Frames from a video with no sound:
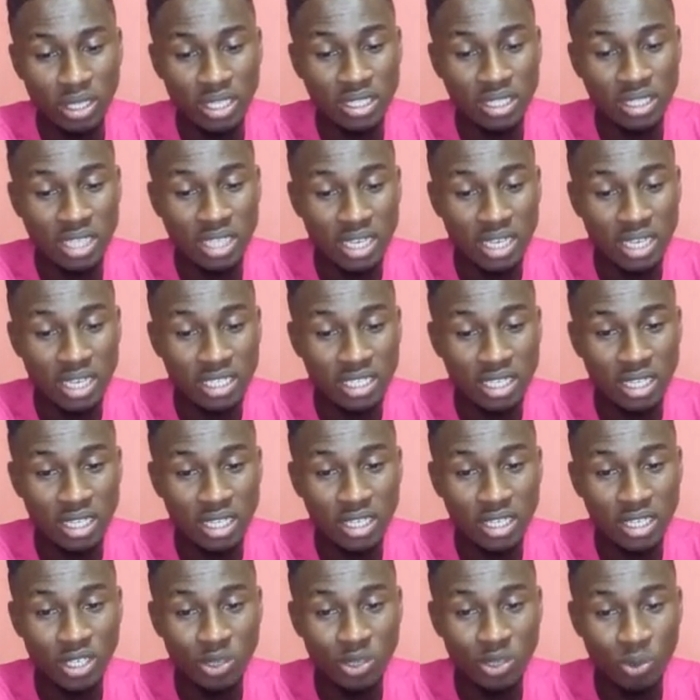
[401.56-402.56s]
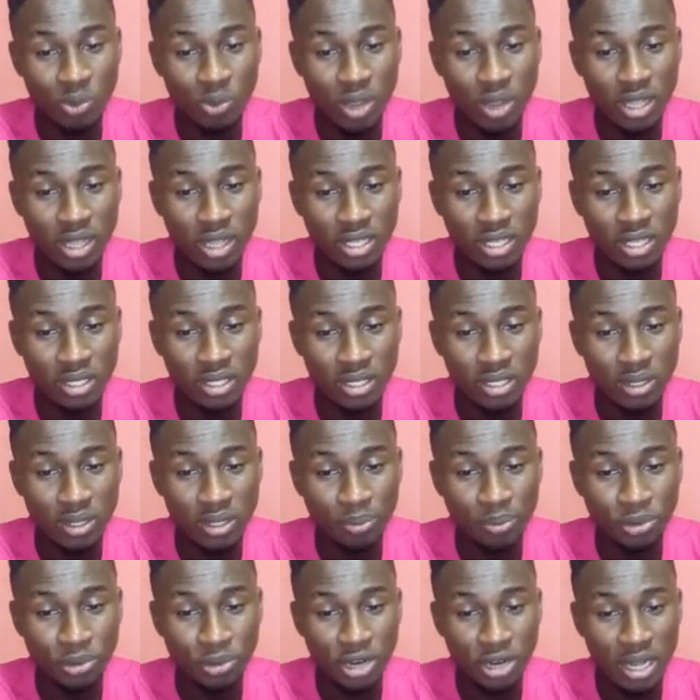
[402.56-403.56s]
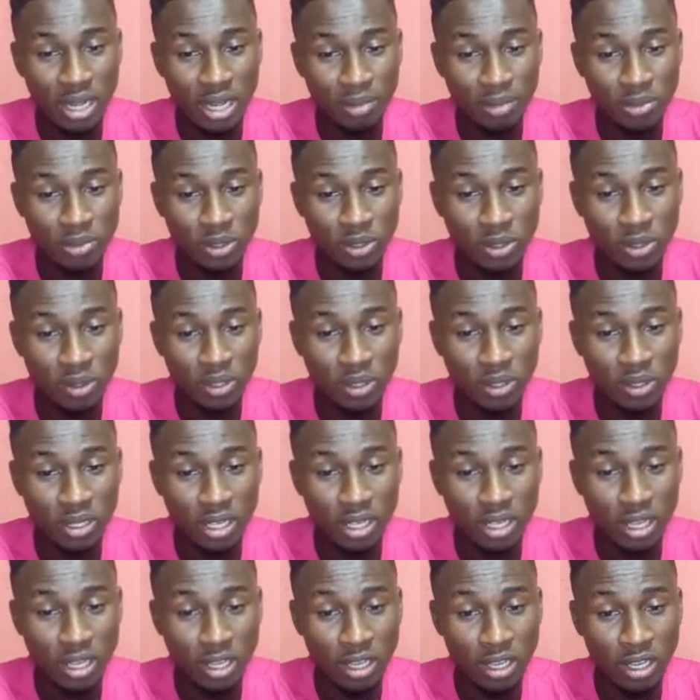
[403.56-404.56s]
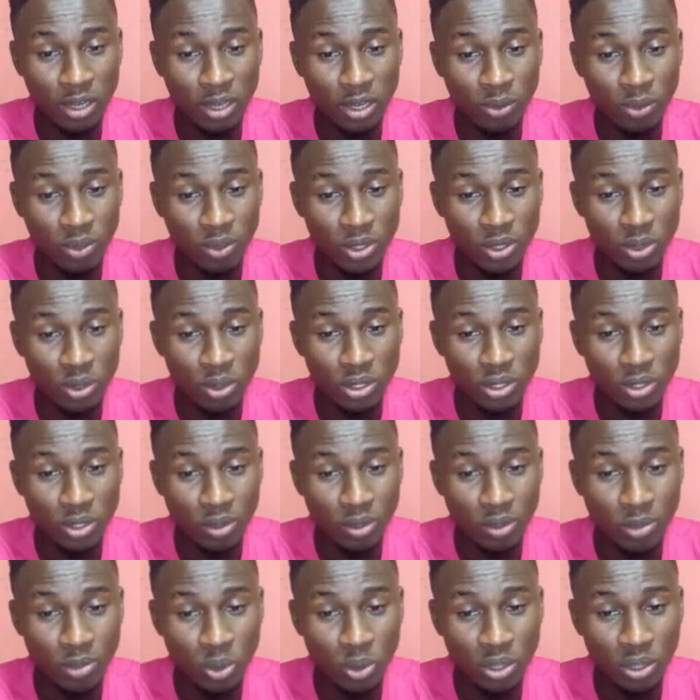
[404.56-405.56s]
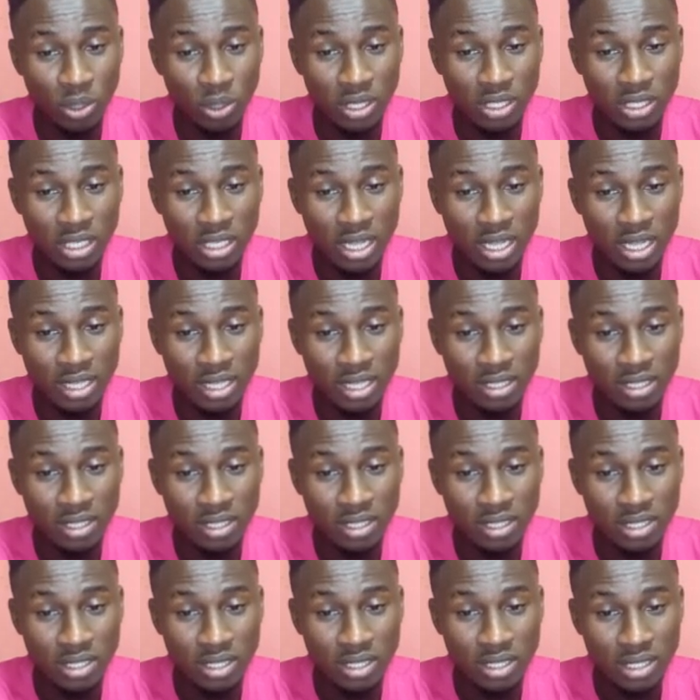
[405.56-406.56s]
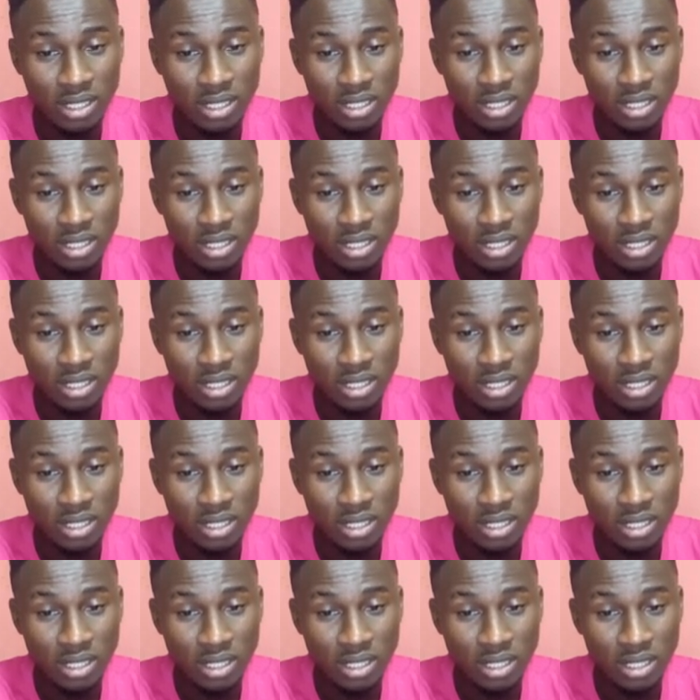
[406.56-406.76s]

intelligently when perhaps a window is coming to hit it like this.